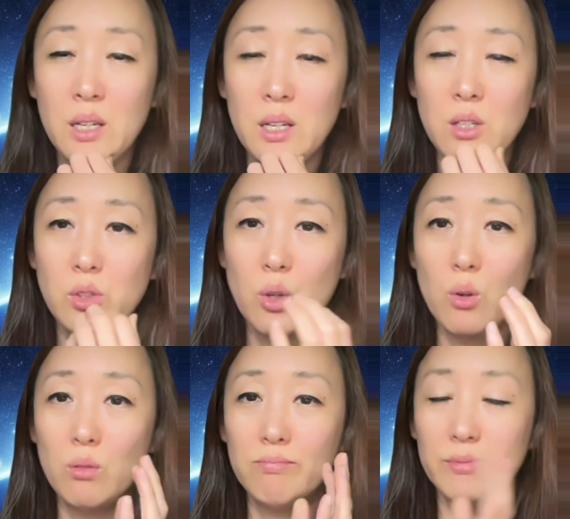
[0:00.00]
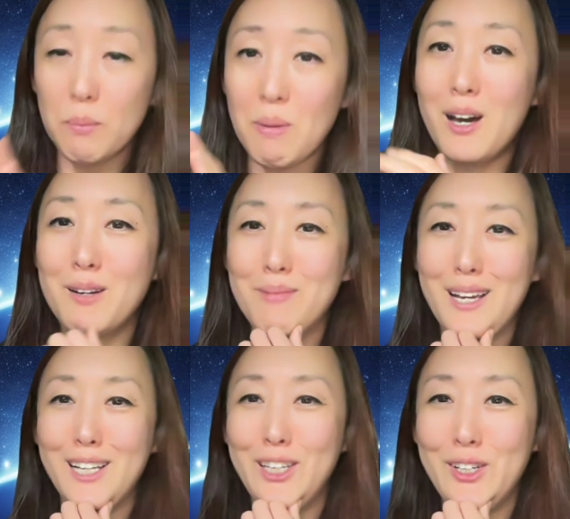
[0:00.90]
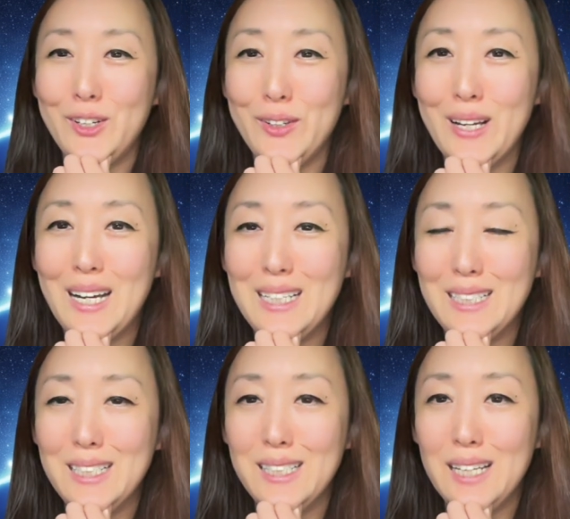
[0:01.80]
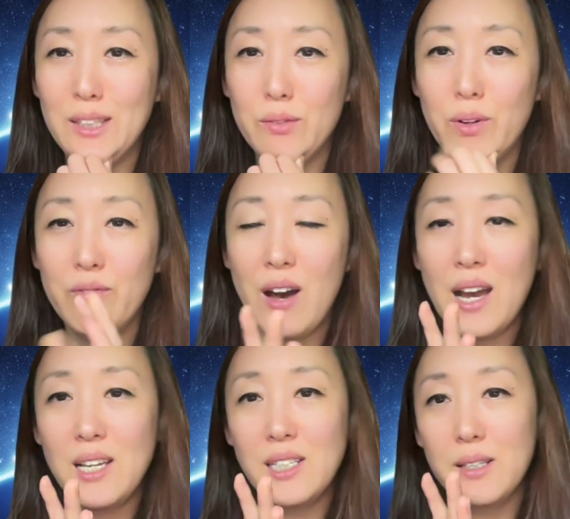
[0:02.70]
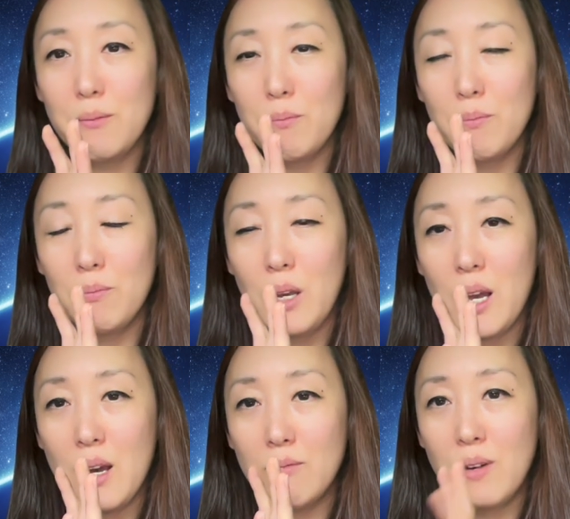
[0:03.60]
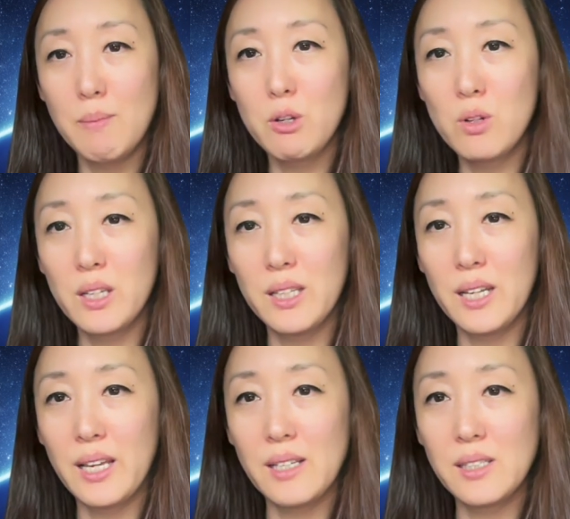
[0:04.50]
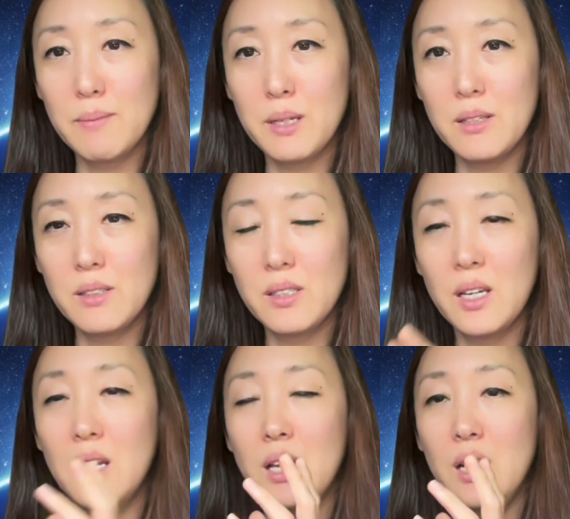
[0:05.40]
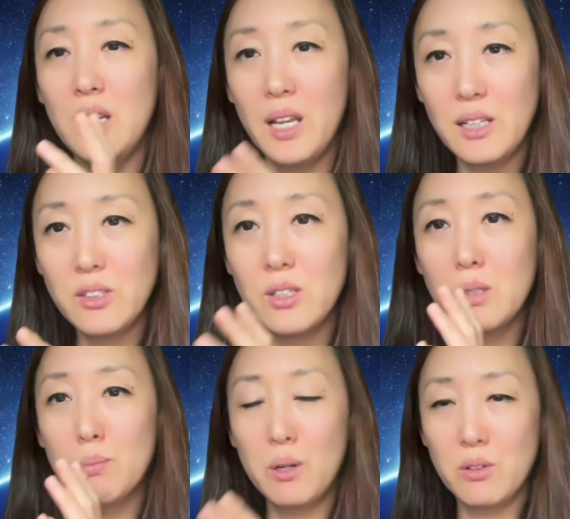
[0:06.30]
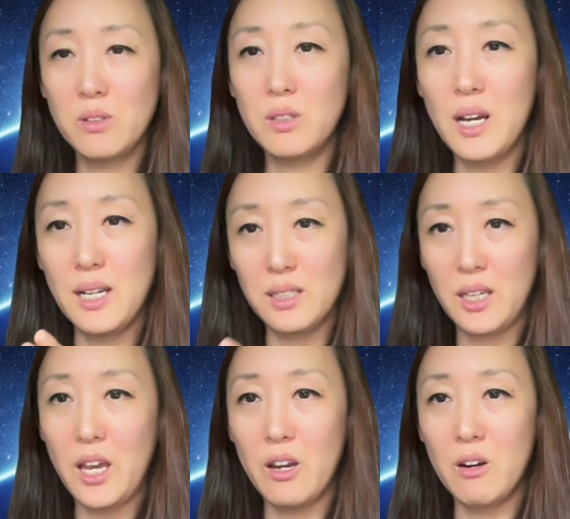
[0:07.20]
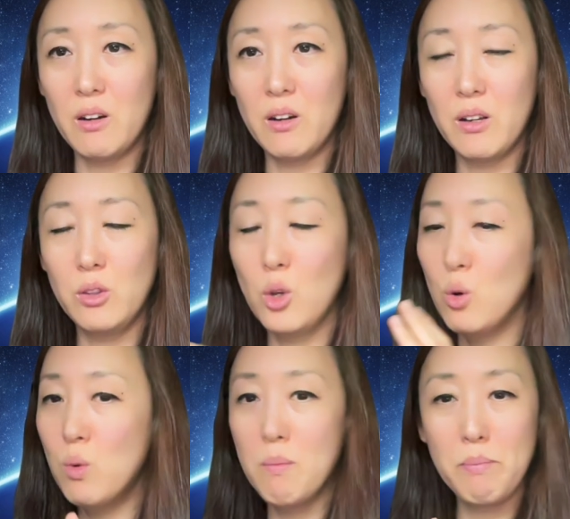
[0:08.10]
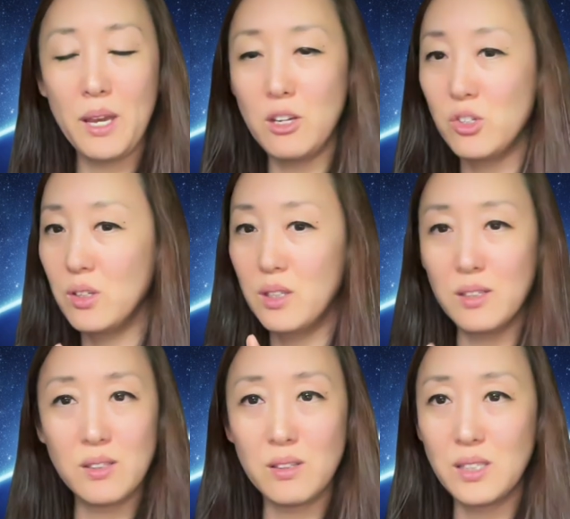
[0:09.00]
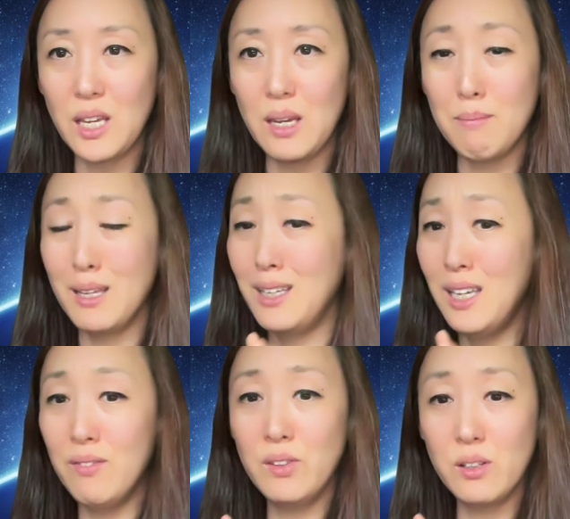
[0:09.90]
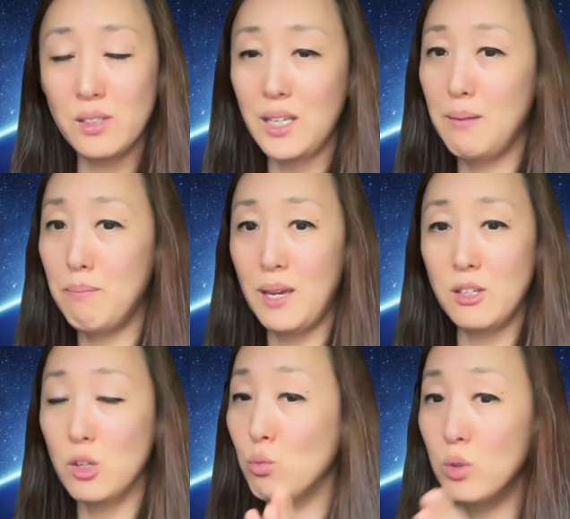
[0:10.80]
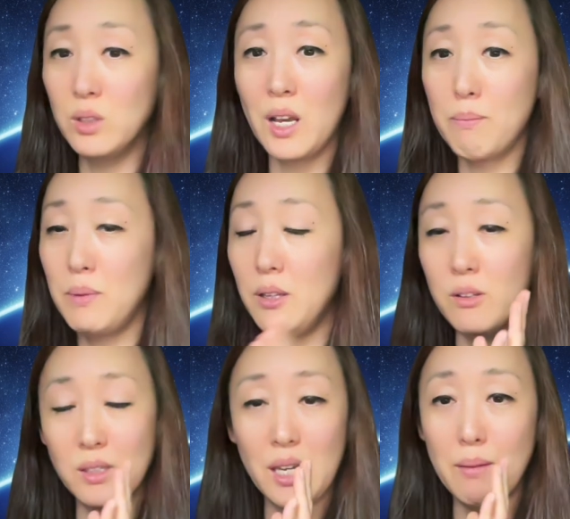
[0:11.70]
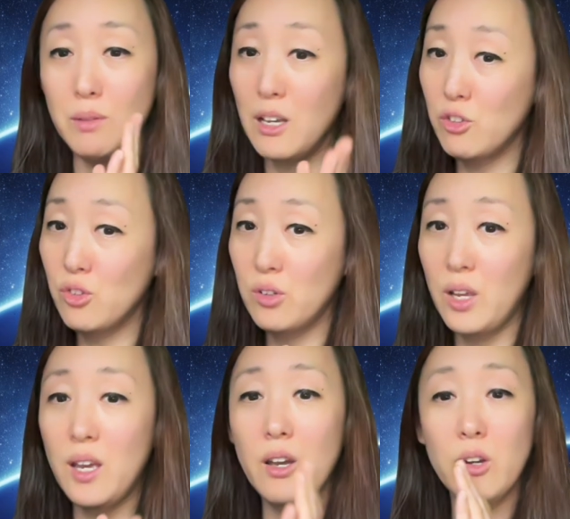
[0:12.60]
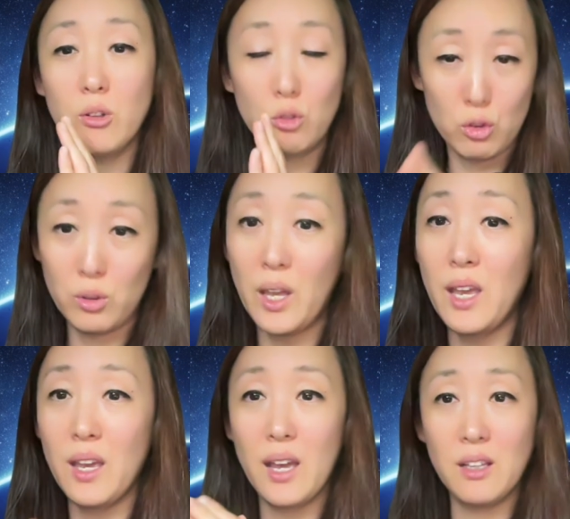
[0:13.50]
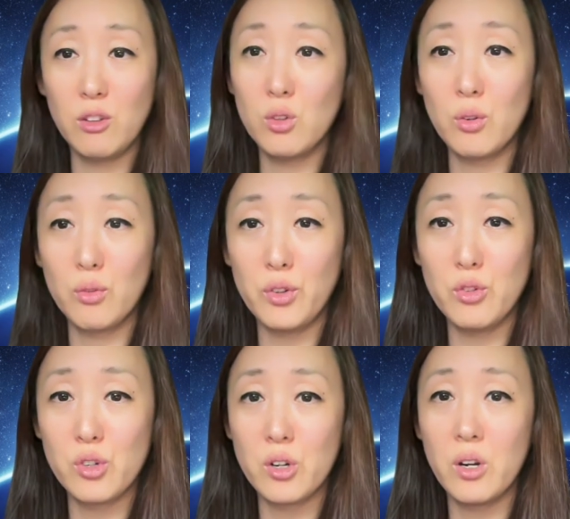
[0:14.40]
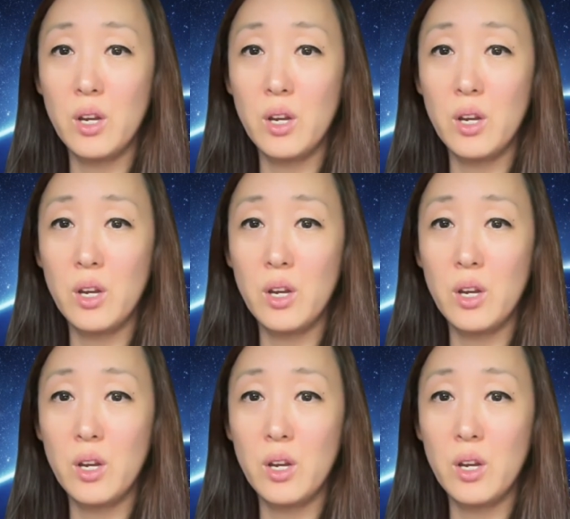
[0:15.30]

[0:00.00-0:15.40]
So the bottom line here, you guys, is that the revised pharmacokinetic estimates let us personalize care. No one patient is the same, and even the same patient will not be the same yesterday, today, and into the future.